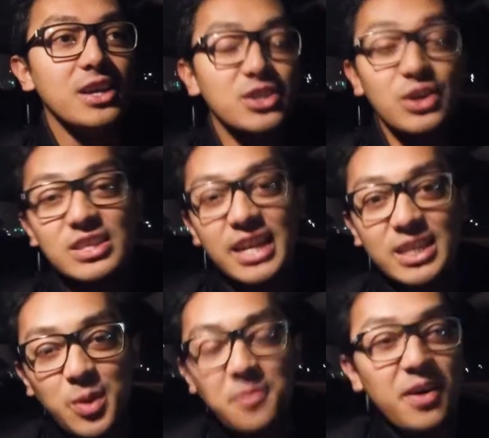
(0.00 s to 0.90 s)
So today's
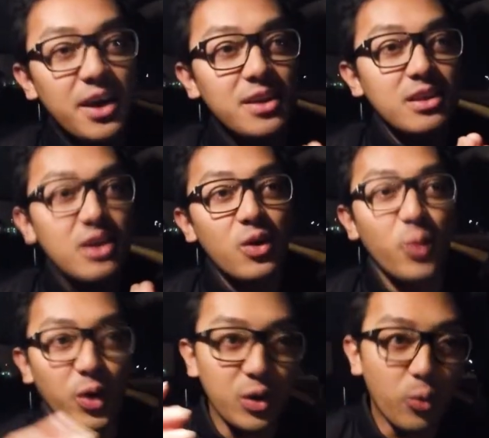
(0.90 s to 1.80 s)
gonna be fun.
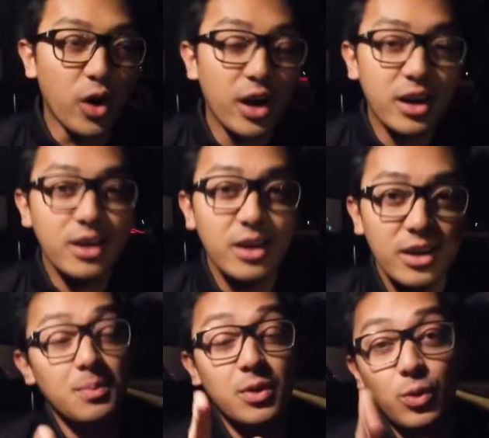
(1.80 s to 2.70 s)
We're gonna work.
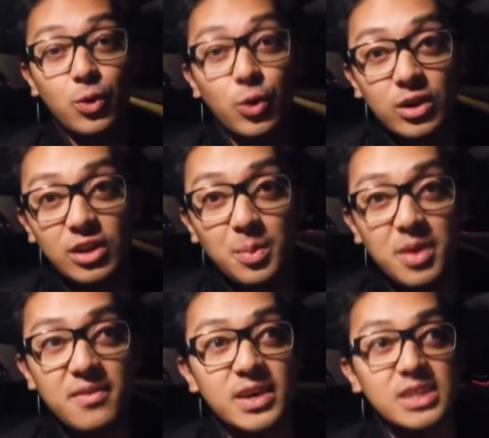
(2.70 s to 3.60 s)
I'm gonna record a little bit
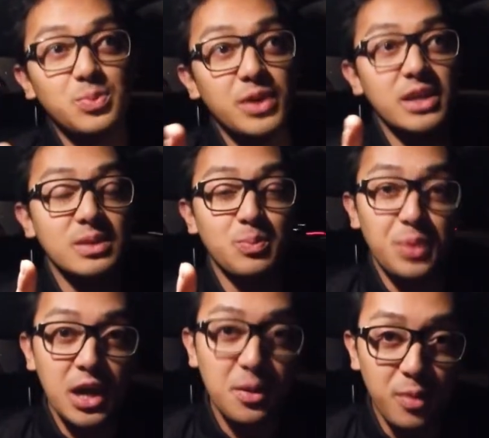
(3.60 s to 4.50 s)
of us playing some
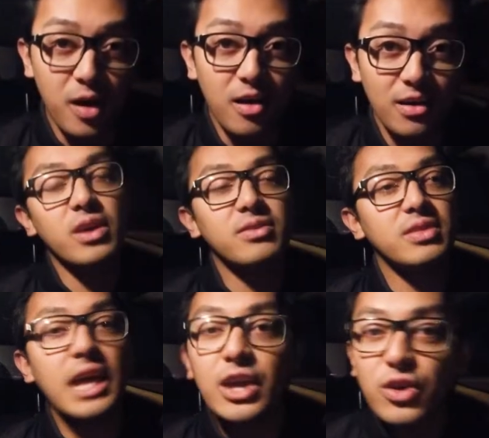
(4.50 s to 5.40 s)
ping pong.
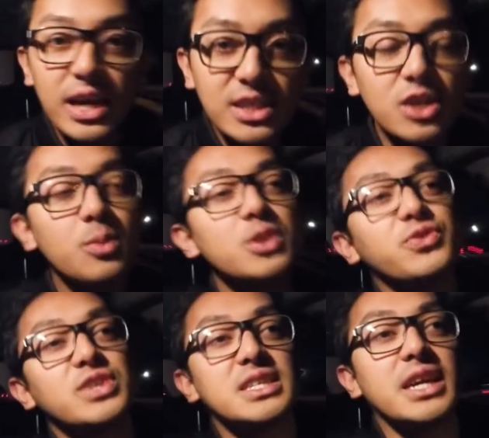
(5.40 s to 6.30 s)
Thank you guys so much
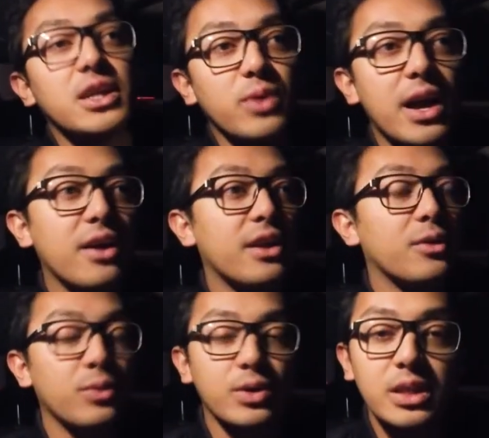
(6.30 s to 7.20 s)
for sticking around. It
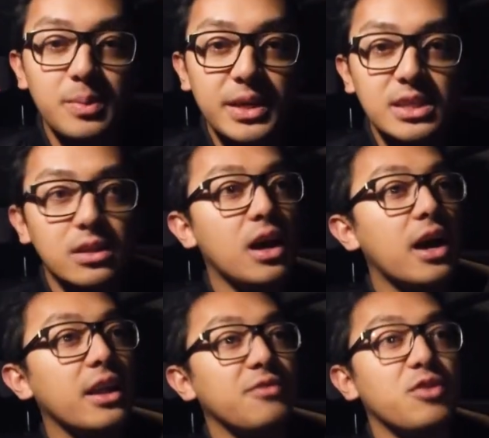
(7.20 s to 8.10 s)
really means a
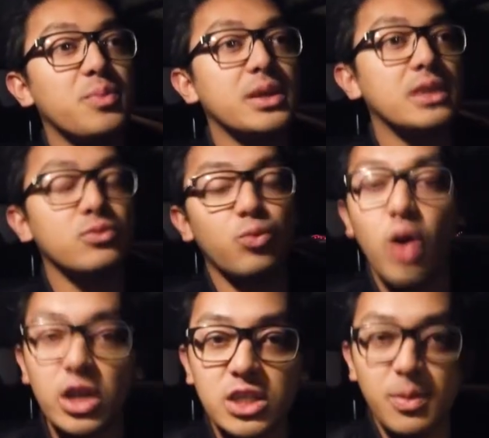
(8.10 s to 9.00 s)
lot if you've been
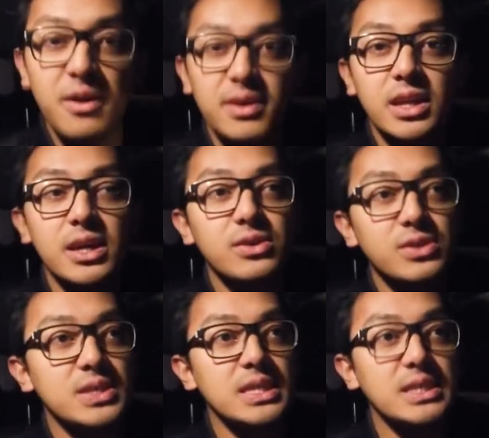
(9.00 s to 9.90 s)
watching my videos
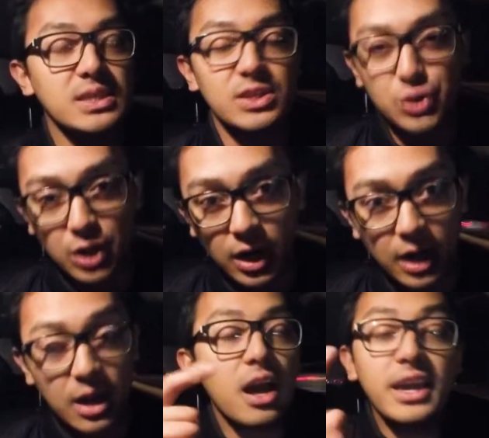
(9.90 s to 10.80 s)
since the start.
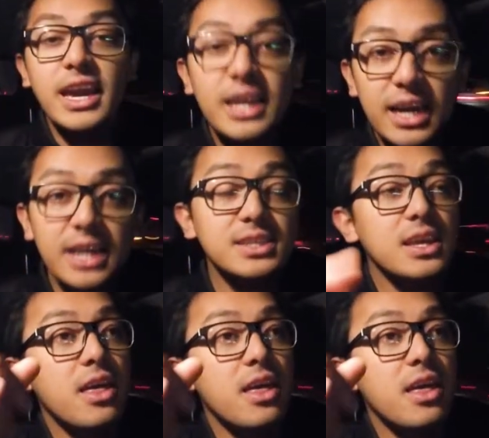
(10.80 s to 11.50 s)
Again, guys,